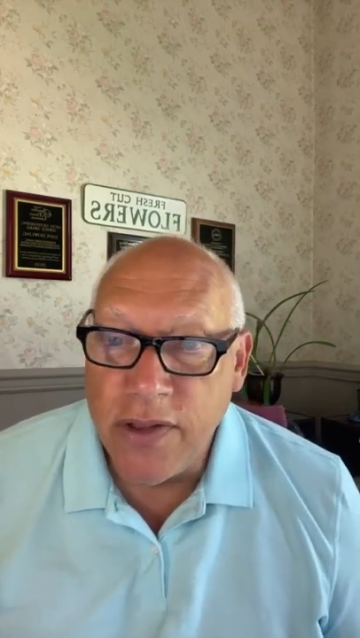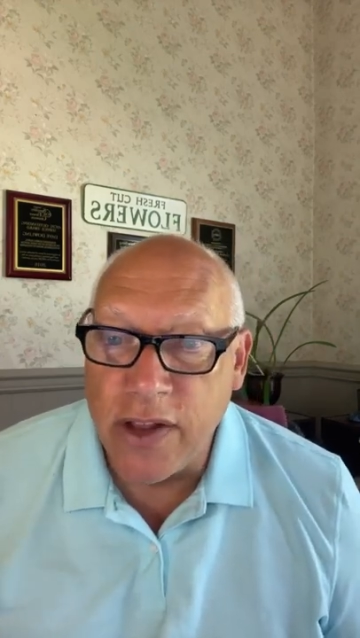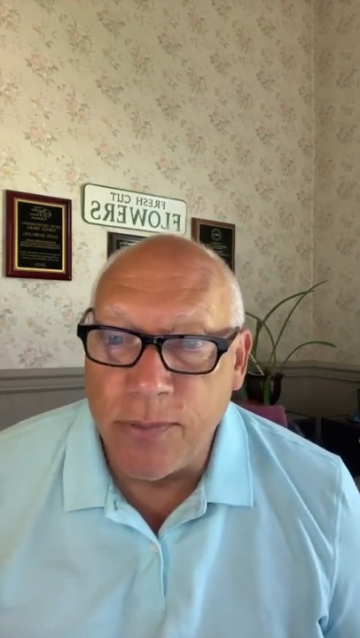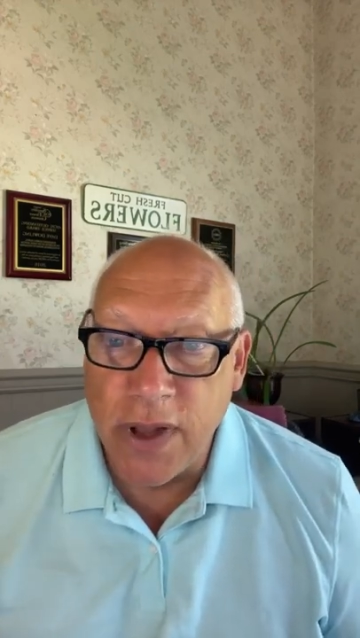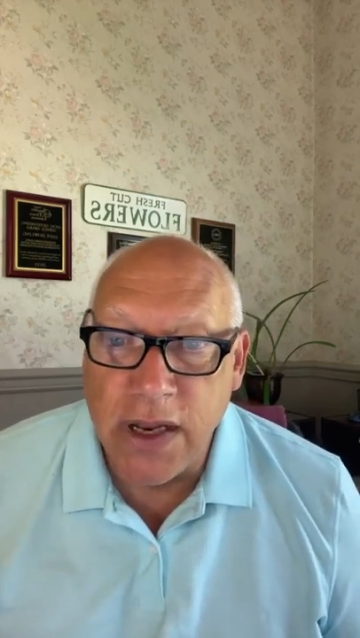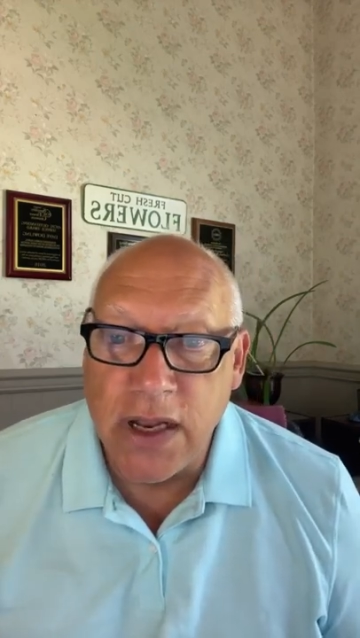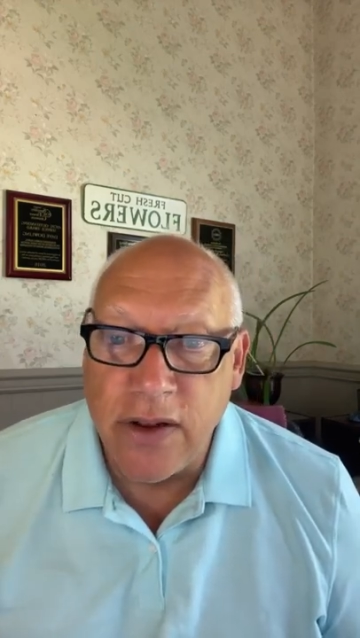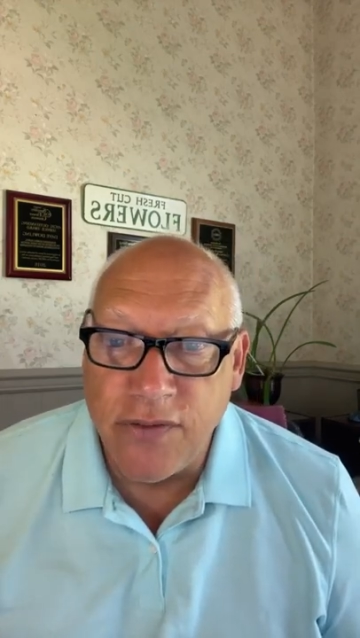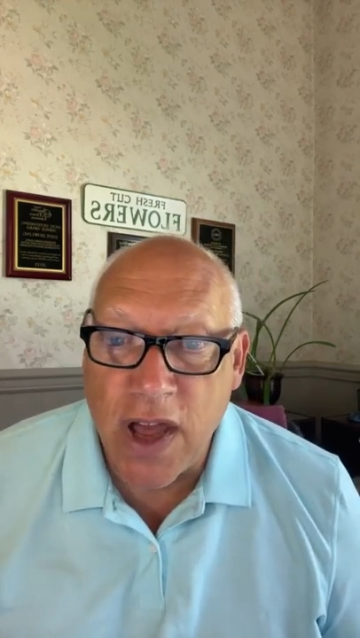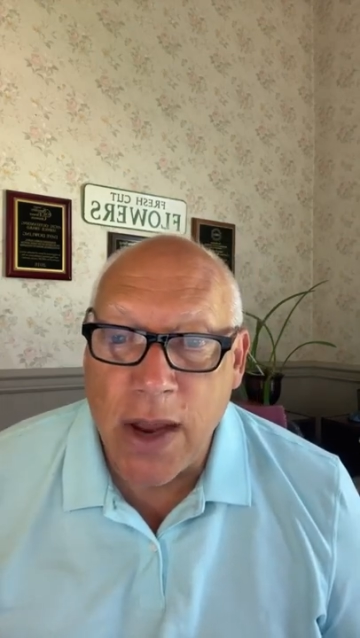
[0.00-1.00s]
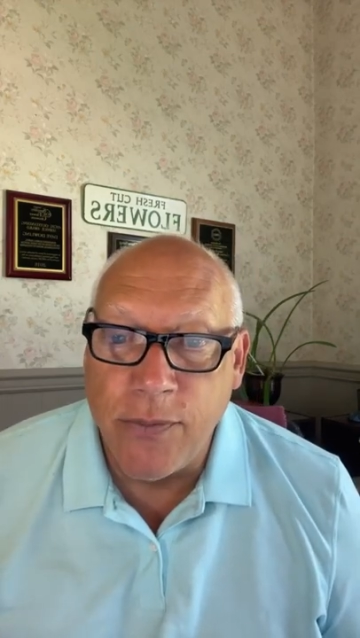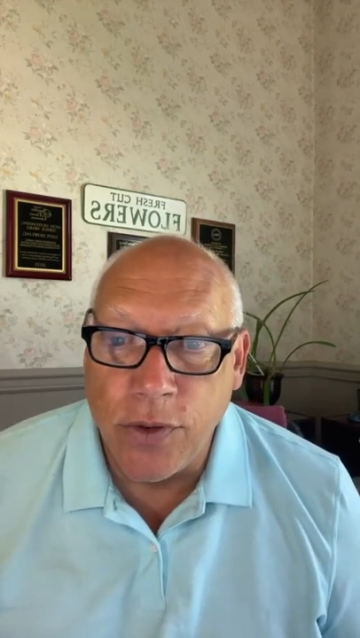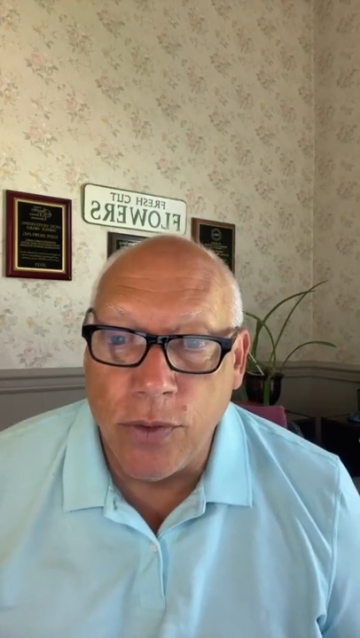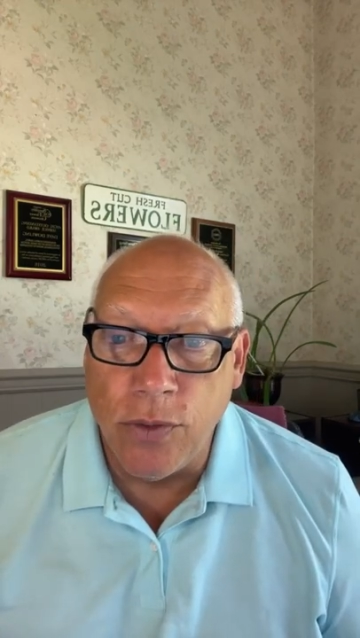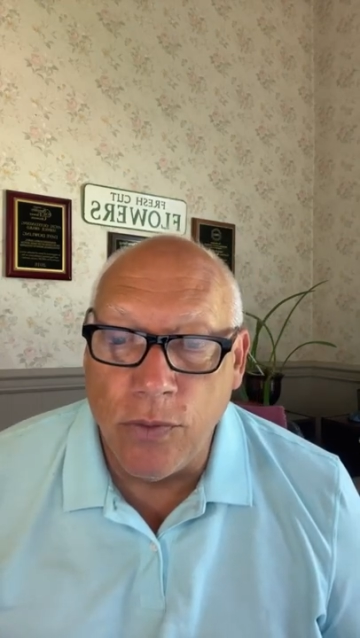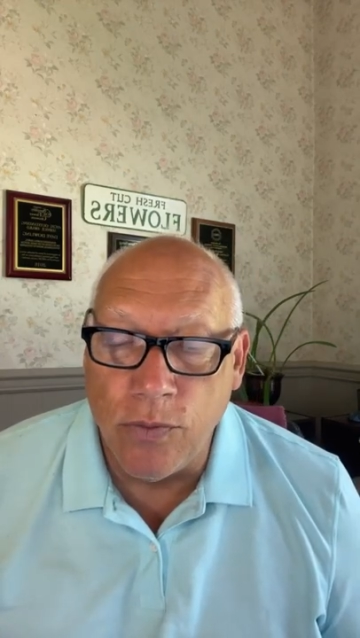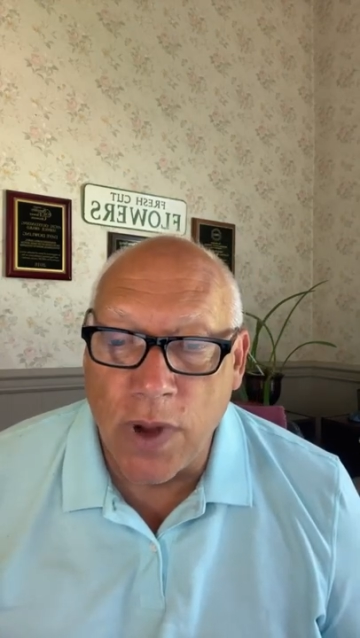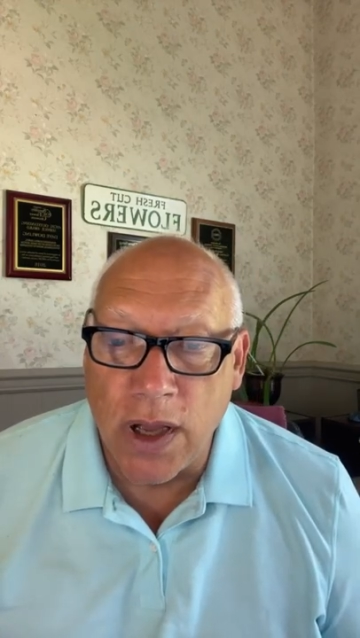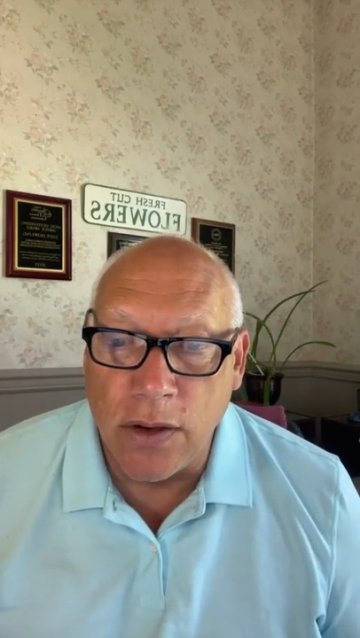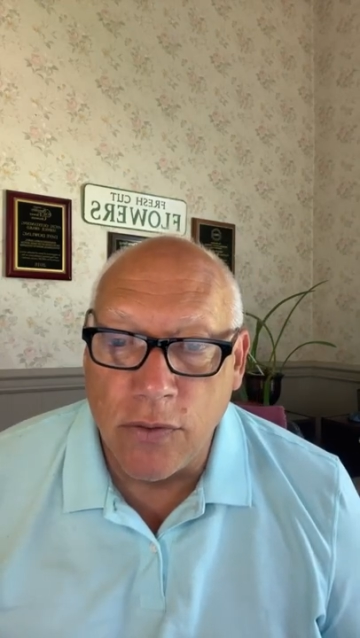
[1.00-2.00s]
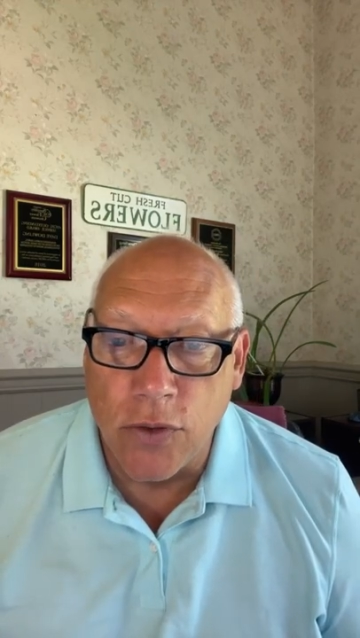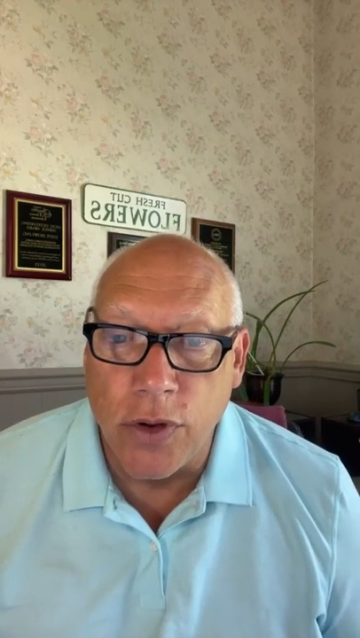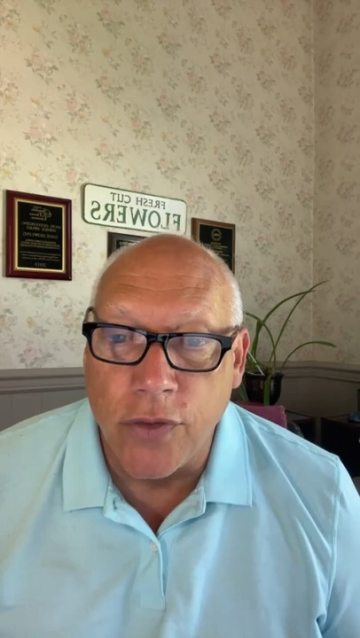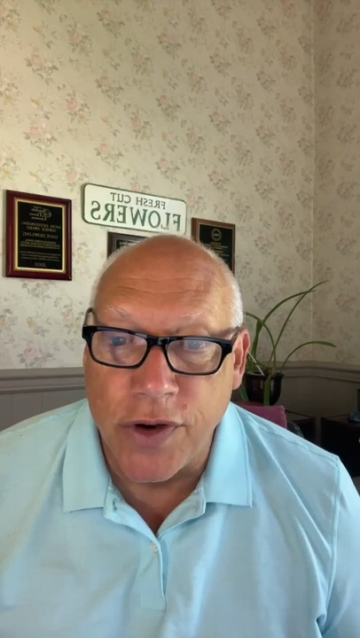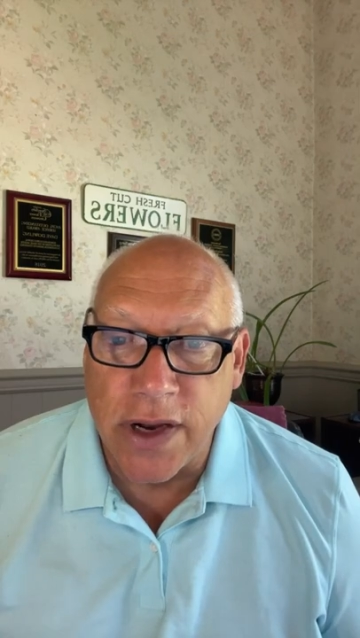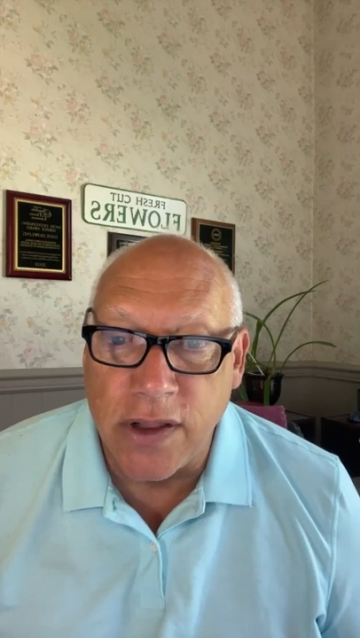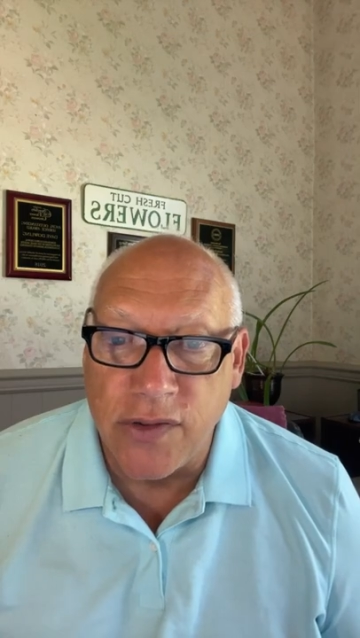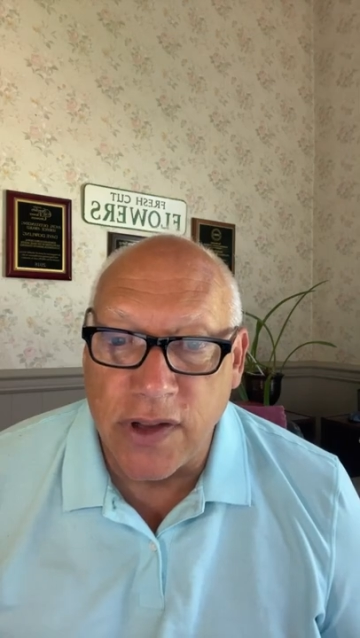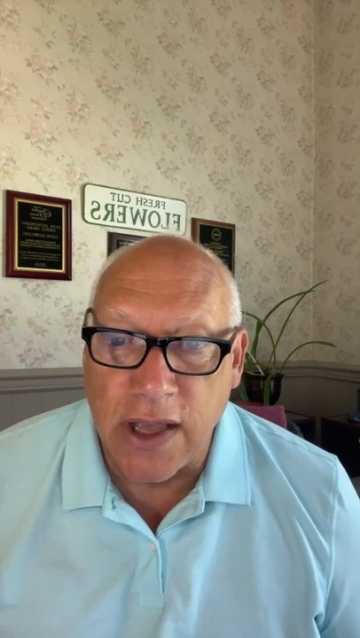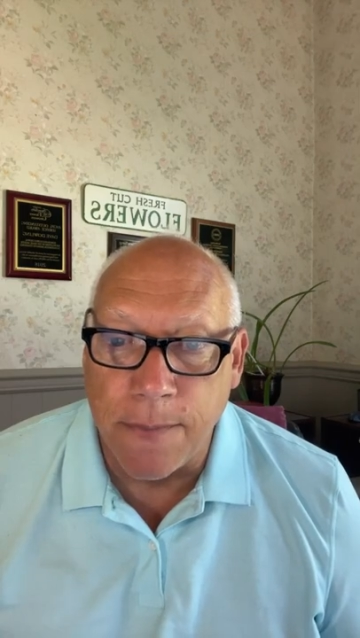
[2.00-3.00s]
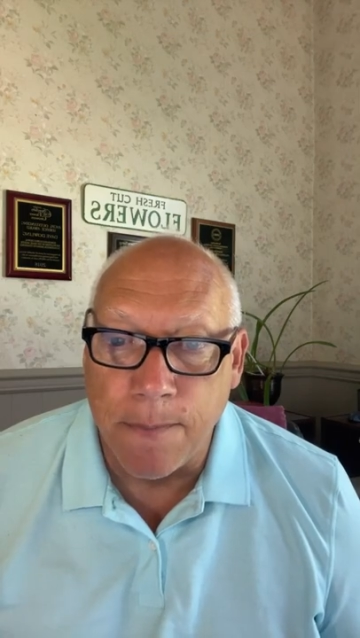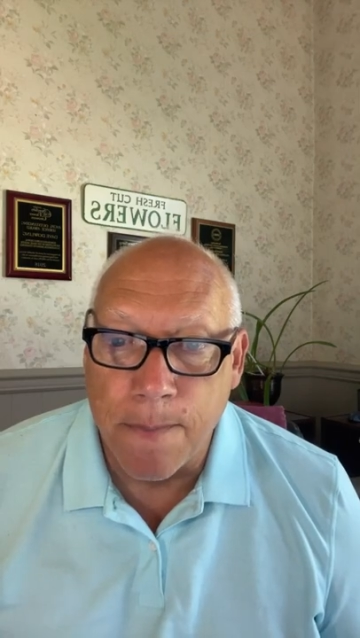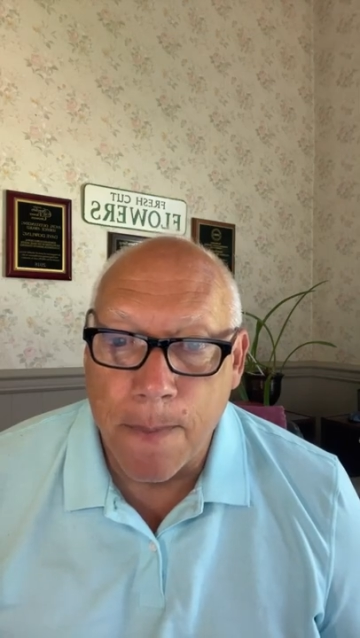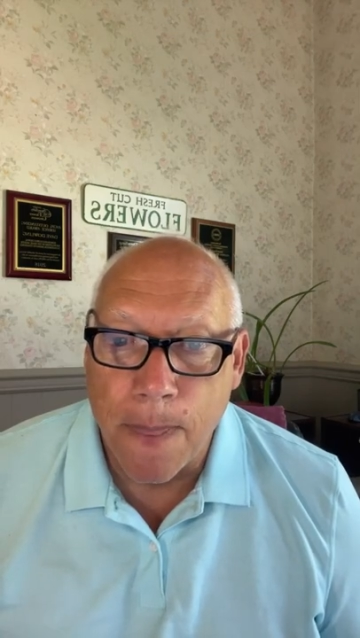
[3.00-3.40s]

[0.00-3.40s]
that's plenty enough time to uh, grow the ranunculus again.